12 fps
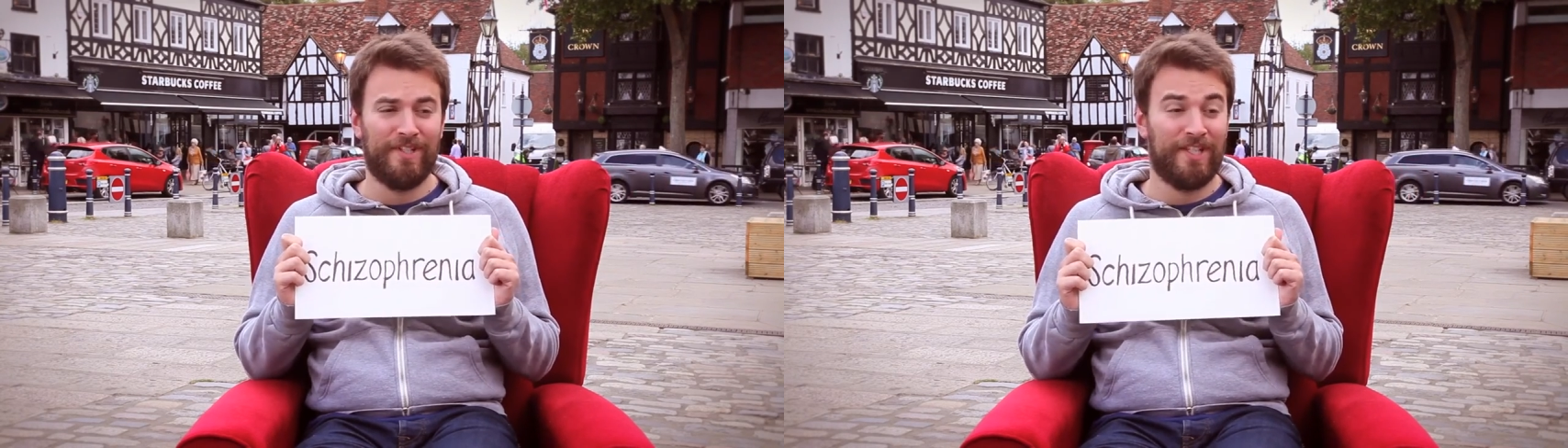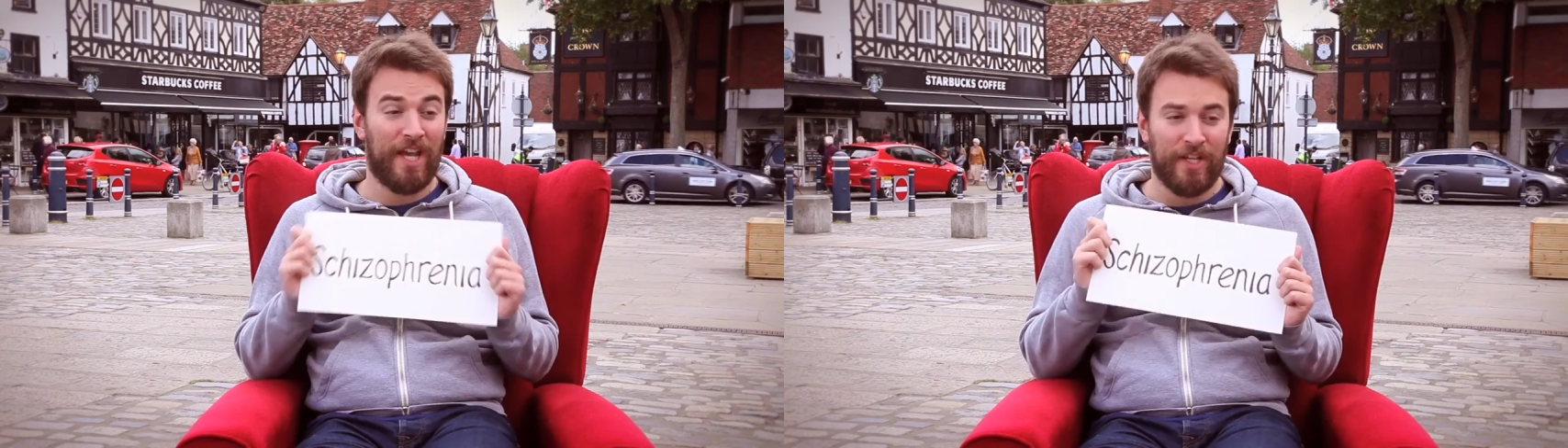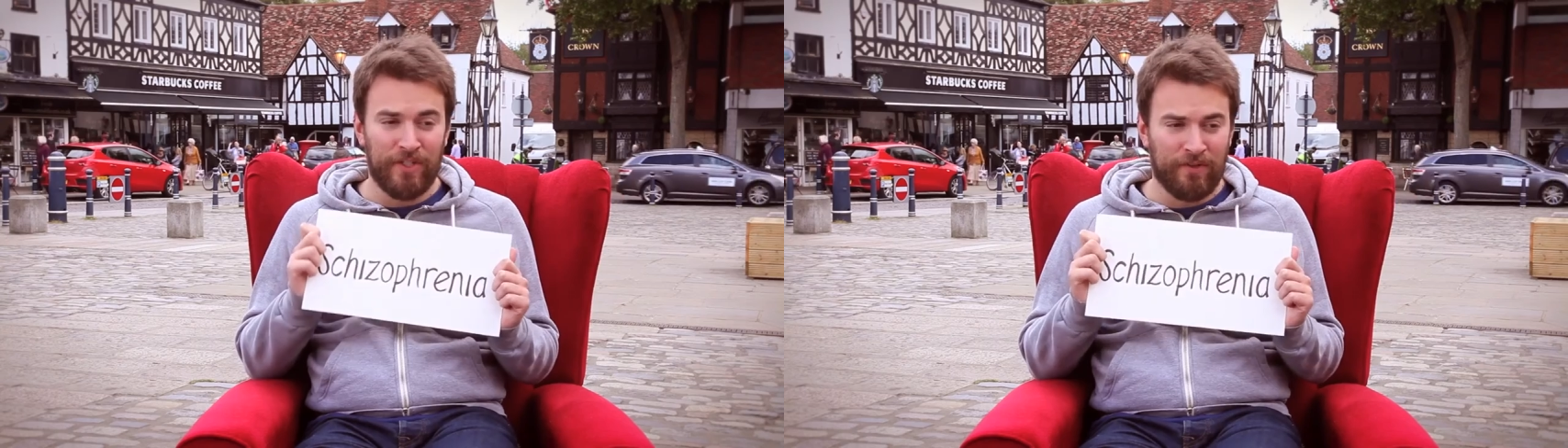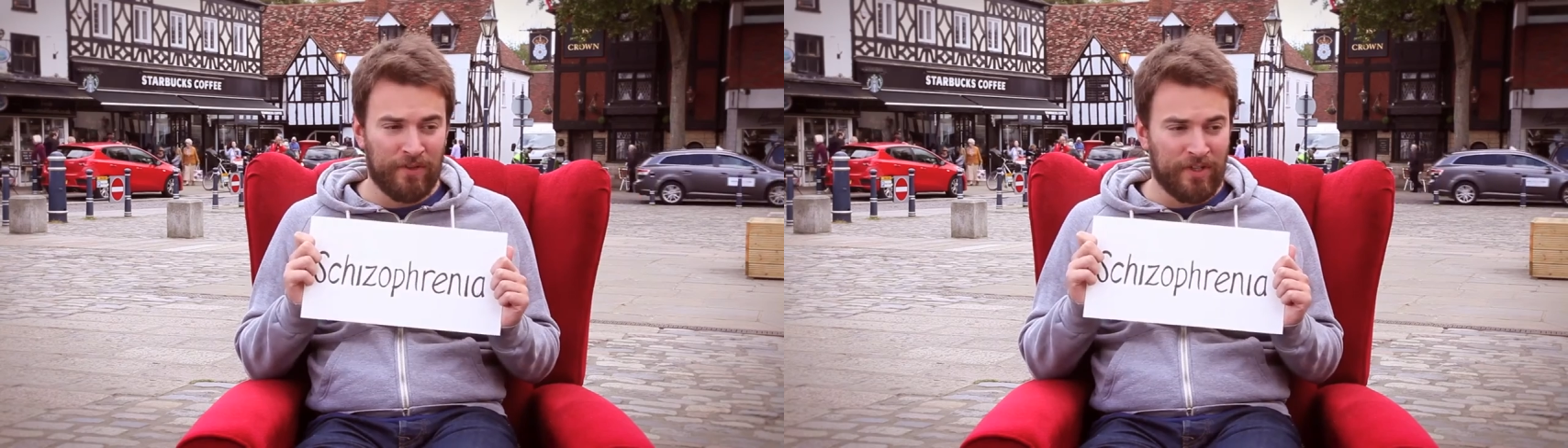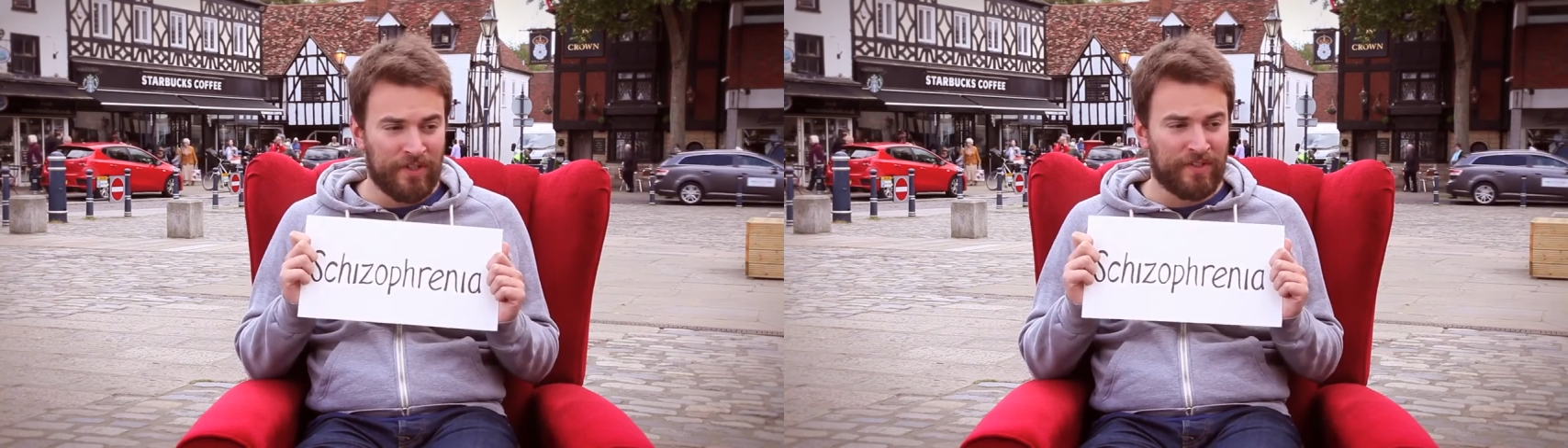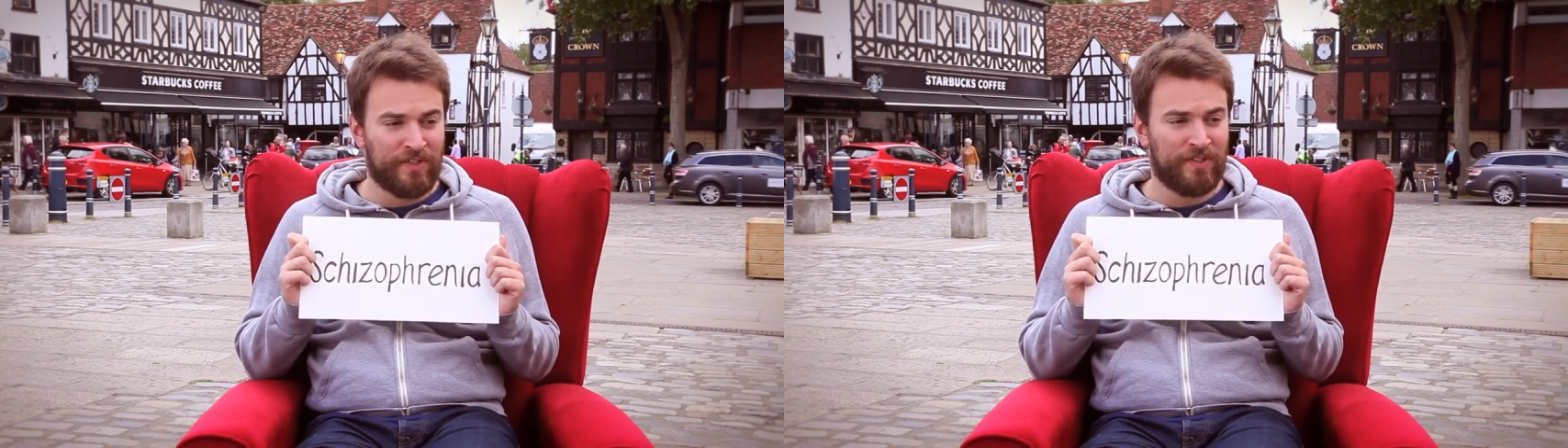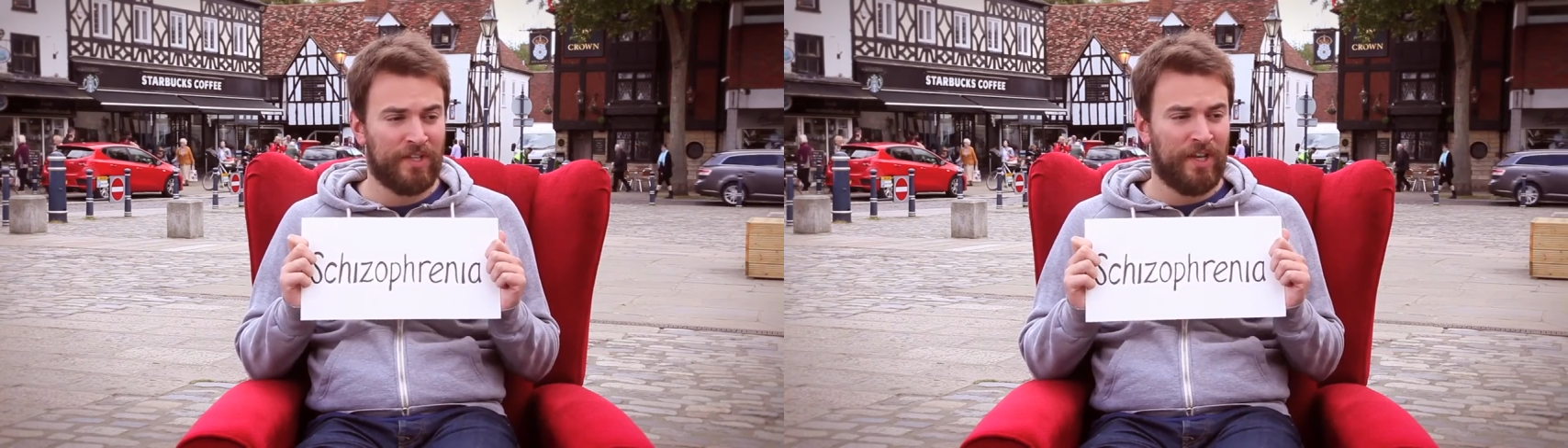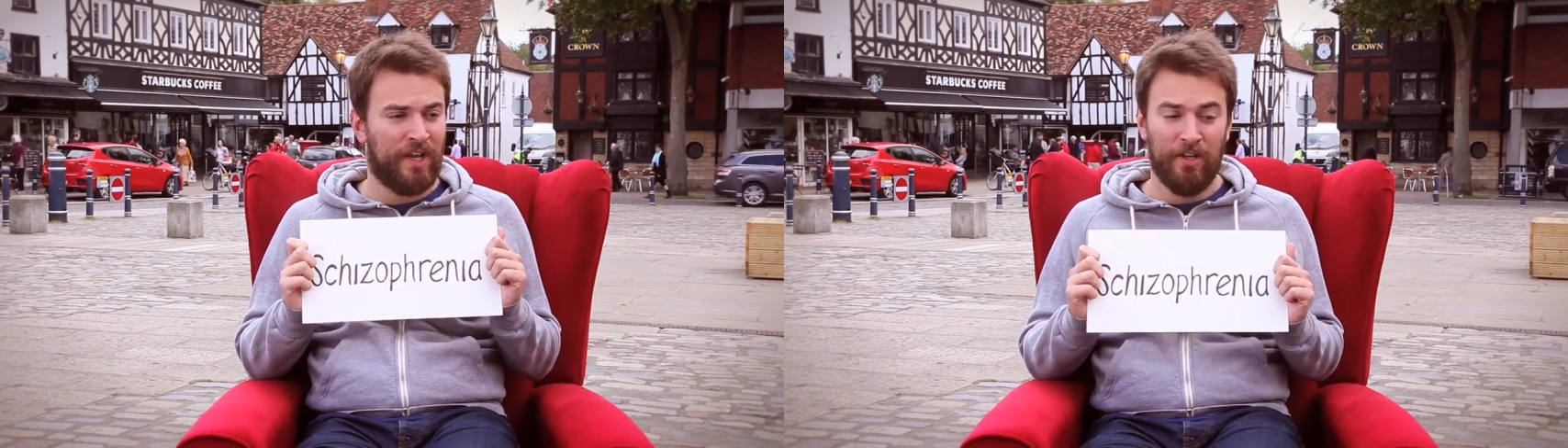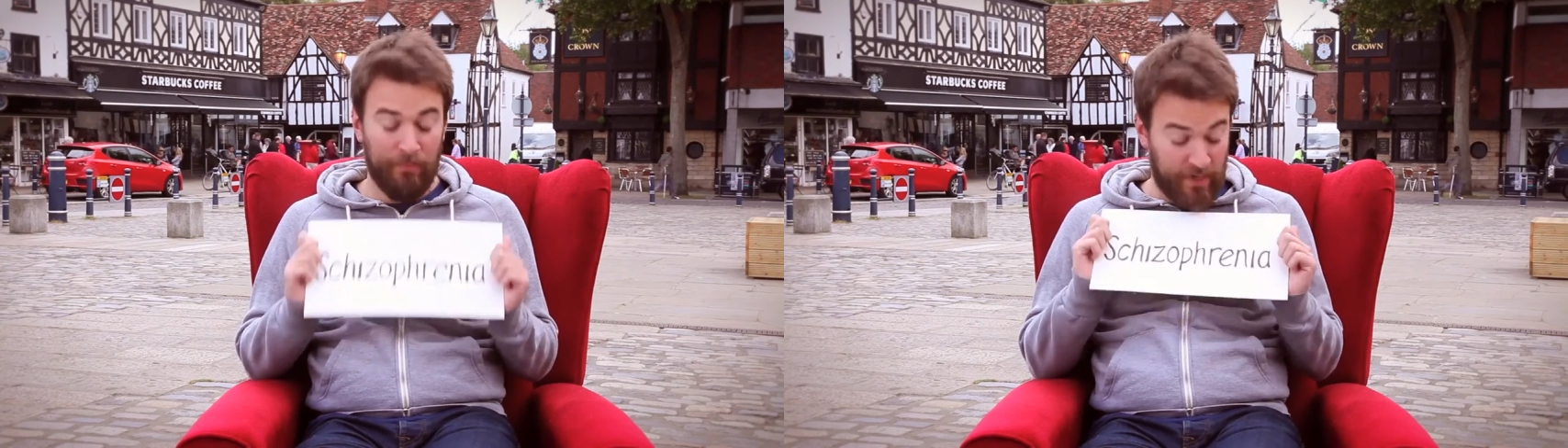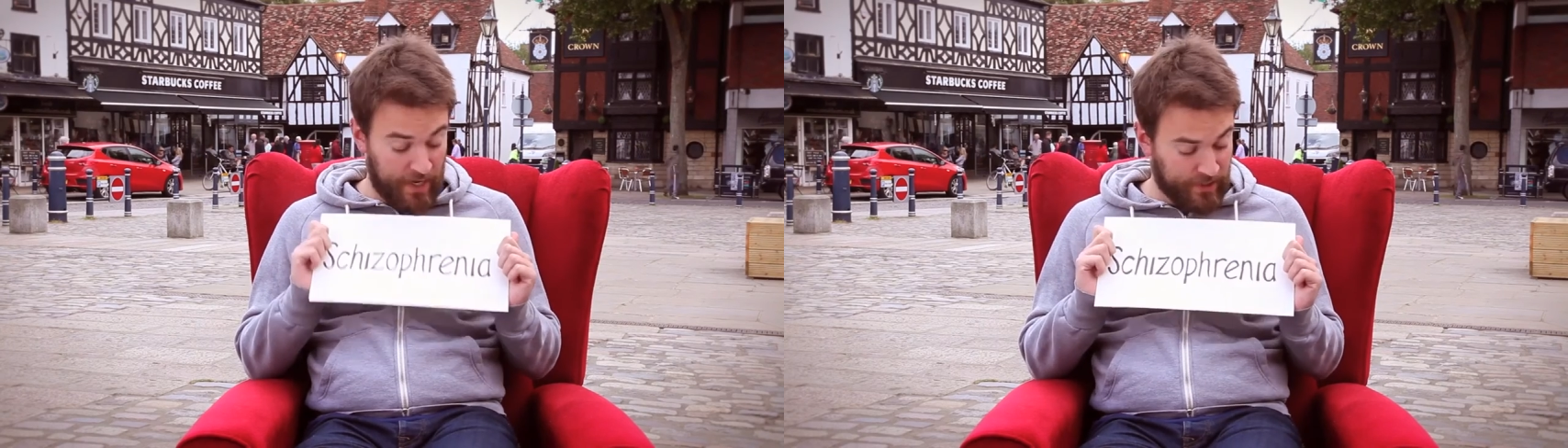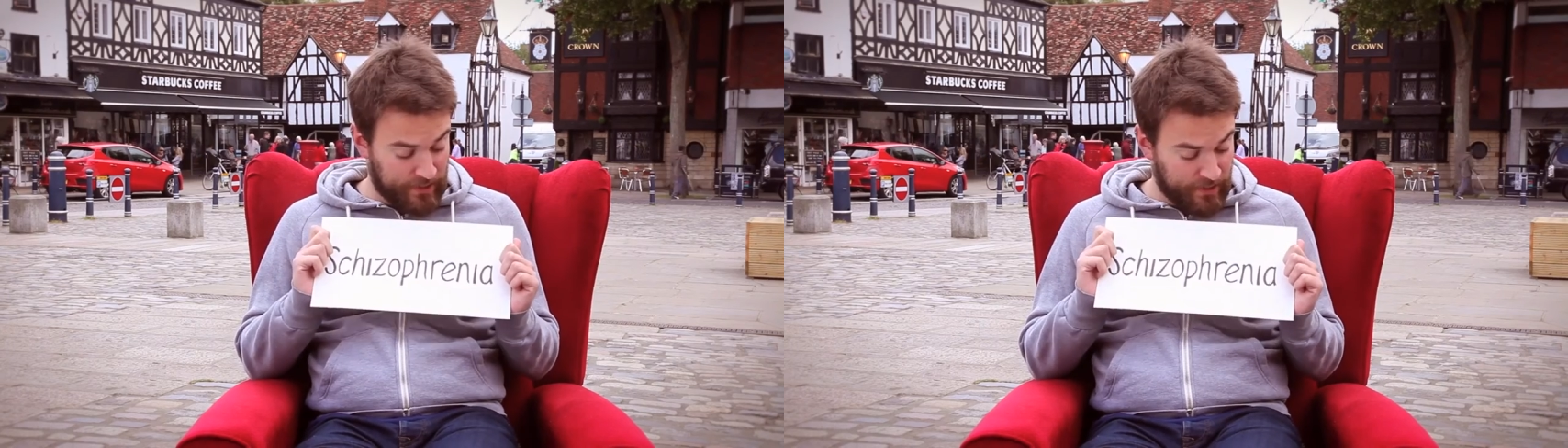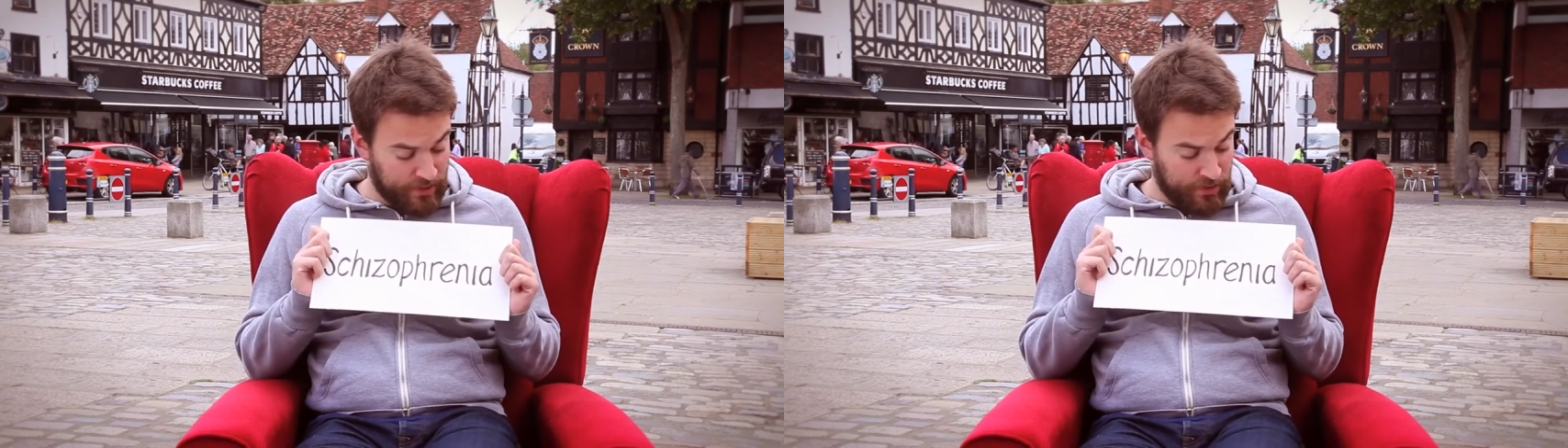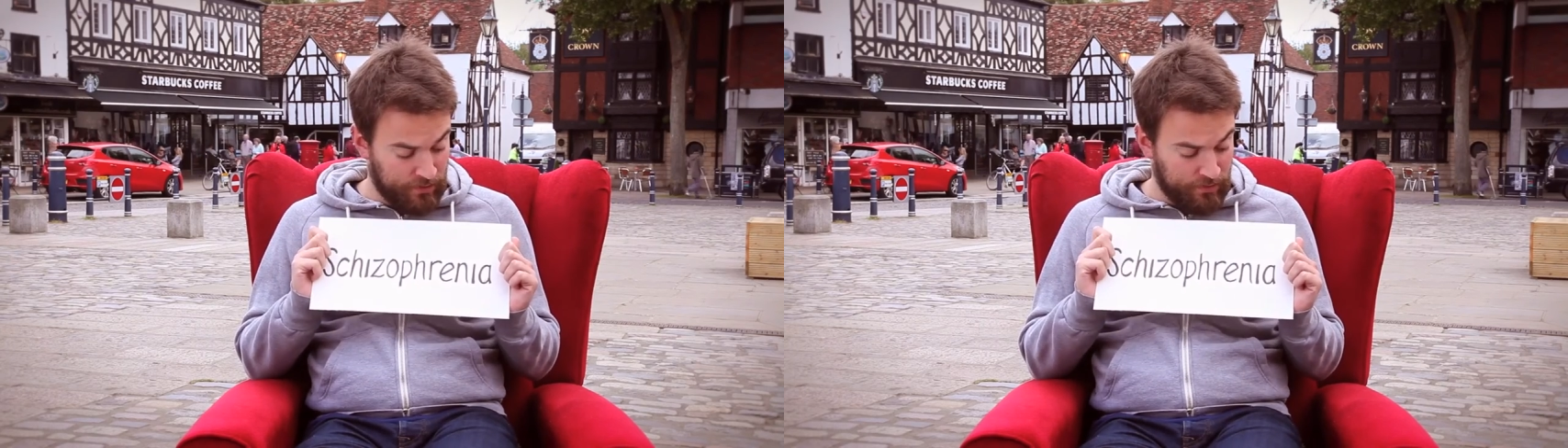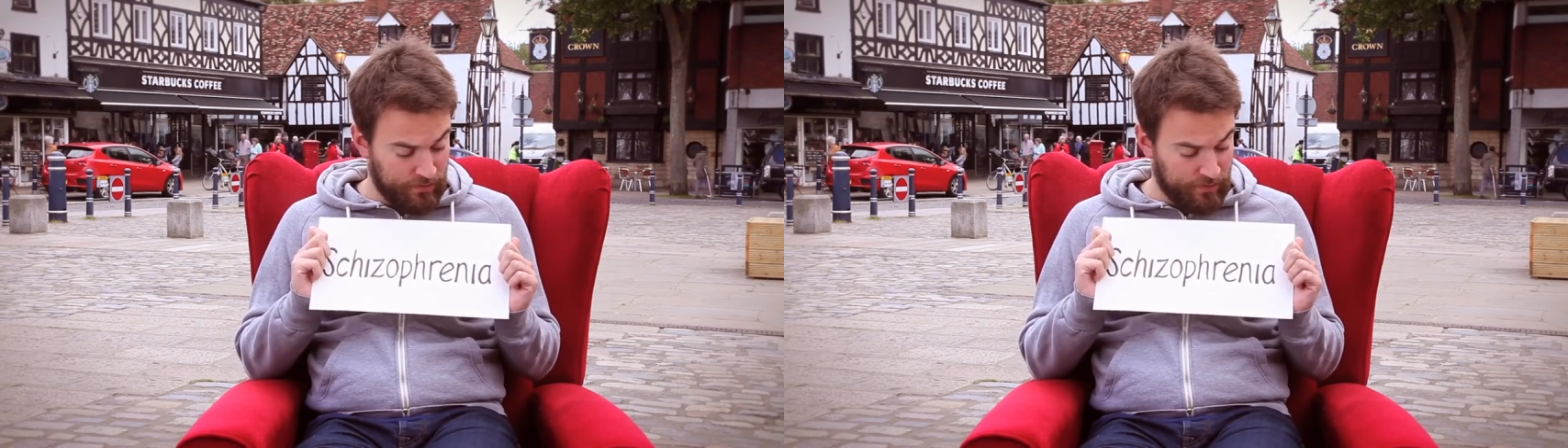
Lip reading: dangerous, but actually